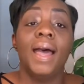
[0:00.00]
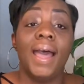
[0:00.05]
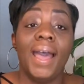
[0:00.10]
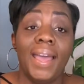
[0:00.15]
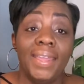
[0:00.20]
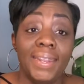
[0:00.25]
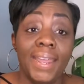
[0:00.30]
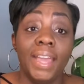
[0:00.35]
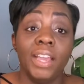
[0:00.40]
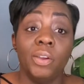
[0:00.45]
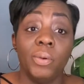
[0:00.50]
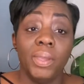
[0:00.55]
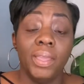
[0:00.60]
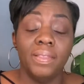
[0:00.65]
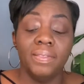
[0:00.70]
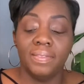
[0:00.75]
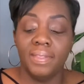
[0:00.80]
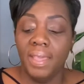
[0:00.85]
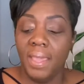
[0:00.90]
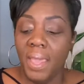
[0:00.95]
I
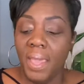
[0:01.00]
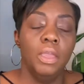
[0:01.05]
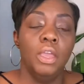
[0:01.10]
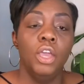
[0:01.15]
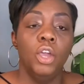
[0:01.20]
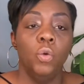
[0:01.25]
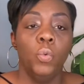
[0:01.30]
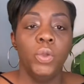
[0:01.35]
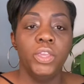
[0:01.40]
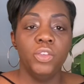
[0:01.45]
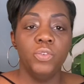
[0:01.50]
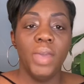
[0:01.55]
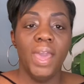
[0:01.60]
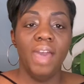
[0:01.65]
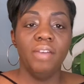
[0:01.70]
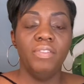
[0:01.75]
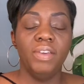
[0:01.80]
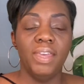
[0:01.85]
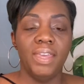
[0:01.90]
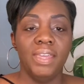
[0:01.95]
digress. When you
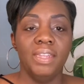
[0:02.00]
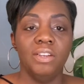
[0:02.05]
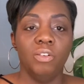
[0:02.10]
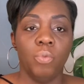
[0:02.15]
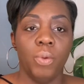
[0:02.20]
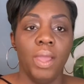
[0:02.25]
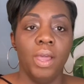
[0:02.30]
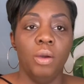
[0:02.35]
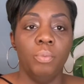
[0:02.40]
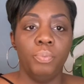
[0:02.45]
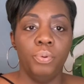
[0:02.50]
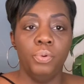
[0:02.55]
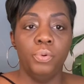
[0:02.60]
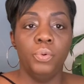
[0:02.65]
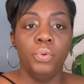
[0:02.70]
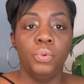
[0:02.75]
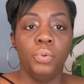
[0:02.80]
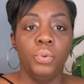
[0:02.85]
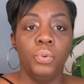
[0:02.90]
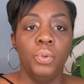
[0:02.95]
have an in-ground
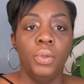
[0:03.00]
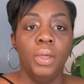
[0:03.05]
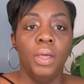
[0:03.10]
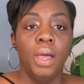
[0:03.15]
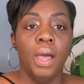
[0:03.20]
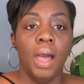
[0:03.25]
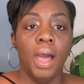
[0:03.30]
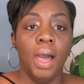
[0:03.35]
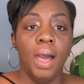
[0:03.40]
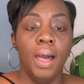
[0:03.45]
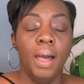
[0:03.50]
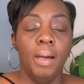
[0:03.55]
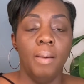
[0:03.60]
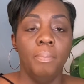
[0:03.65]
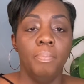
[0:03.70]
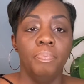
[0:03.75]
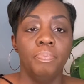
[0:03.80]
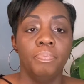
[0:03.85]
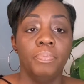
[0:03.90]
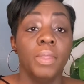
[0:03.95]
pool
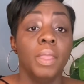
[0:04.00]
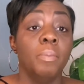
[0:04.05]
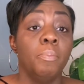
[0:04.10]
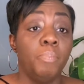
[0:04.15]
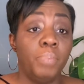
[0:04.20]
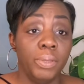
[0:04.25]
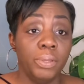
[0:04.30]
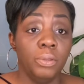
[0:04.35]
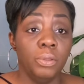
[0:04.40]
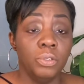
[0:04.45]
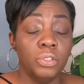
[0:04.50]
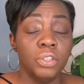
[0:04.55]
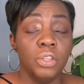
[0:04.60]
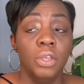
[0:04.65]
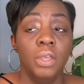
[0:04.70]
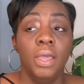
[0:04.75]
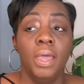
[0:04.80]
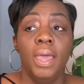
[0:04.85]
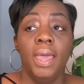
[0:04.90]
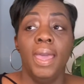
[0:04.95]
built,
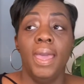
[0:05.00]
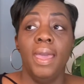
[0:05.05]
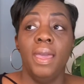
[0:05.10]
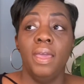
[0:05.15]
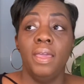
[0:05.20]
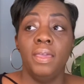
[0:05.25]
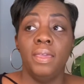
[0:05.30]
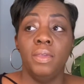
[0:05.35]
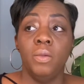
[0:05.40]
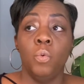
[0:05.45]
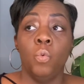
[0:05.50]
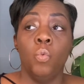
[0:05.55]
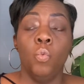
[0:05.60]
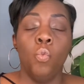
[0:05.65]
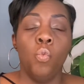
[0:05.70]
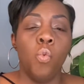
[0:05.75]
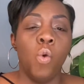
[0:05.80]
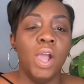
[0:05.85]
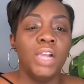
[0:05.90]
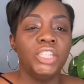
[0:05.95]

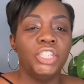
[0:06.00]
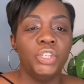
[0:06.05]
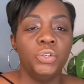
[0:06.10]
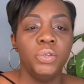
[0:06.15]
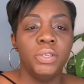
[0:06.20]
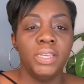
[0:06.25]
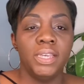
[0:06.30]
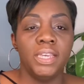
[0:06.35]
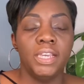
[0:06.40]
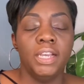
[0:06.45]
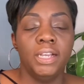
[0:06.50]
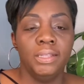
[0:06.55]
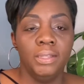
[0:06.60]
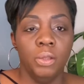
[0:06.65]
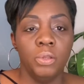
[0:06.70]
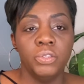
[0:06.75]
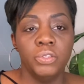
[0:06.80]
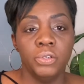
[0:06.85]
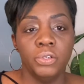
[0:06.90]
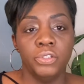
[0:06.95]
once you get
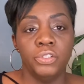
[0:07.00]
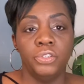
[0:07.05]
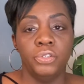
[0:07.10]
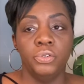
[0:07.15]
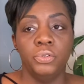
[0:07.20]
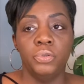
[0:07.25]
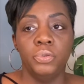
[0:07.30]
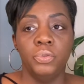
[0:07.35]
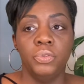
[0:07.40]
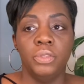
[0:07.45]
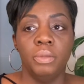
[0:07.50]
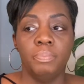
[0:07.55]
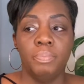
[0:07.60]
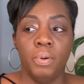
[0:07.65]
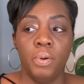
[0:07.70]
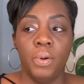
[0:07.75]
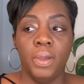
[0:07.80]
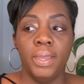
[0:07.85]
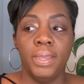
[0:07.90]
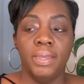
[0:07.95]
closer to the
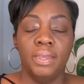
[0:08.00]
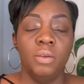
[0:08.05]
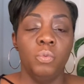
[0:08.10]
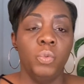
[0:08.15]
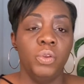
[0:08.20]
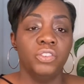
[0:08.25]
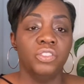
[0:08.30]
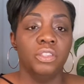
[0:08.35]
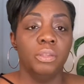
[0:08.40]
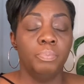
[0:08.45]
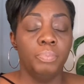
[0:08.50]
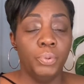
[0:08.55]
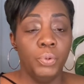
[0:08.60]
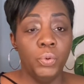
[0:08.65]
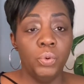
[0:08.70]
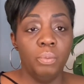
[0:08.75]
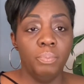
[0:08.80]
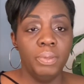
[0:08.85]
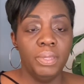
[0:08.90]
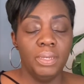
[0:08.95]
point in which the pool
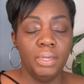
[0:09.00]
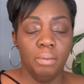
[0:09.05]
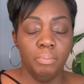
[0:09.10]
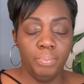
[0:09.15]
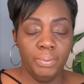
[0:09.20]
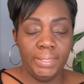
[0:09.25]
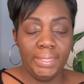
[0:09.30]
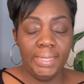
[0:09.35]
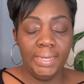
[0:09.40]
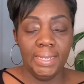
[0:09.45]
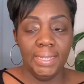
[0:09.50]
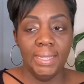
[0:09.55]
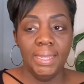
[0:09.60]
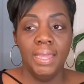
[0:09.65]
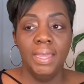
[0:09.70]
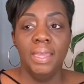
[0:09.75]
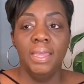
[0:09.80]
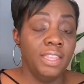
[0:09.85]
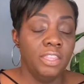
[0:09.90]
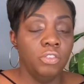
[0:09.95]
will be completed,
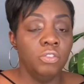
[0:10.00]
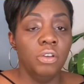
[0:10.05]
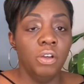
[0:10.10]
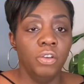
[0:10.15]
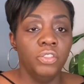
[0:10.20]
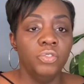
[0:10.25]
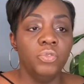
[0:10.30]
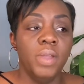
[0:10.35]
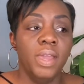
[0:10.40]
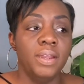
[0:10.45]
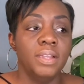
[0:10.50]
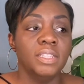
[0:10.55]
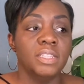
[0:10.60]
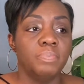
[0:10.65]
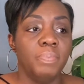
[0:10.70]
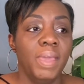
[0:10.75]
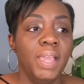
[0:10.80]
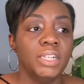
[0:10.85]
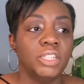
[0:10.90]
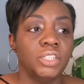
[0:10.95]
you go through an
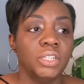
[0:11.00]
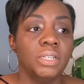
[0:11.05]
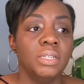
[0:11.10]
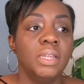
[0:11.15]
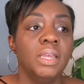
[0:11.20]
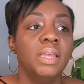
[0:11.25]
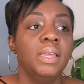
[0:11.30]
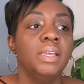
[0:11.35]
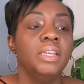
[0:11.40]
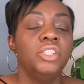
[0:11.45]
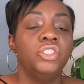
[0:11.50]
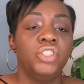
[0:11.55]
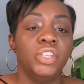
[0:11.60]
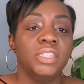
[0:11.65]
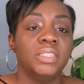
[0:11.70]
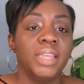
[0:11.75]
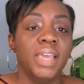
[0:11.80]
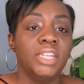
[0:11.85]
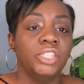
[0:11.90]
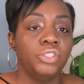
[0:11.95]
inspection
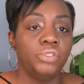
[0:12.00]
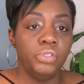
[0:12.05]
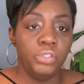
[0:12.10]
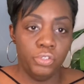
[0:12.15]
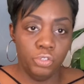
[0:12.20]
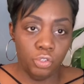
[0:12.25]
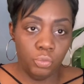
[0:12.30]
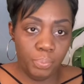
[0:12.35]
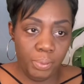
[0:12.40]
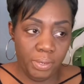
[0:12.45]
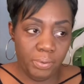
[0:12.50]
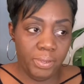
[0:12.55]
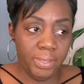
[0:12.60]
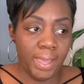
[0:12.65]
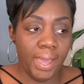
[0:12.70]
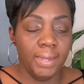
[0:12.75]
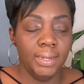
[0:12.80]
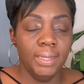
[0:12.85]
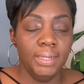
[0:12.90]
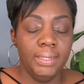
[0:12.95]
just as you do
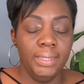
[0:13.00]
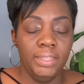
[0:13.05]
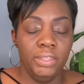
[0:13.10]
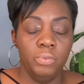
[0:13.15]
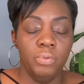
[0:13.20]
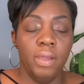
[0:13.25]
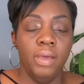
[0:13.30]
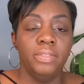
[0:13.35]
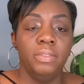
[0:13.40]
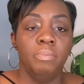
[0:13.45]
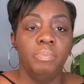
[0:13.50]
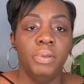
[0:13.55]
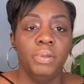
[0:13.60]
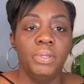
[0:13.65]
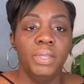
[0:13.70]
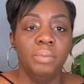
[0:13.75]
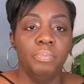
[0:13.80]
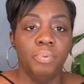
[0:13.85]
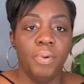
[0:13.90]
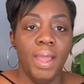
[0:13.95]
periodically throughout the
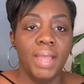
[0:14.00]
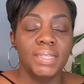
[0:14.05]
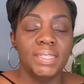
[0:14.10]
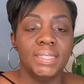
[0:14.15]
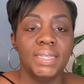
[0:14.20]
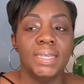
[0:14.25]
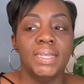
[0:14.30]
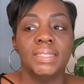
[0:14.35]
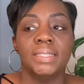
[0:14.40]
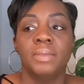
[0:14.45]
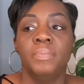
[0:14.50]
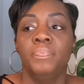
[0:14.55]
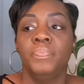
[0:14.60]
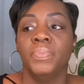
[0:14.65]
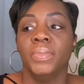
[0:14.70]
building process.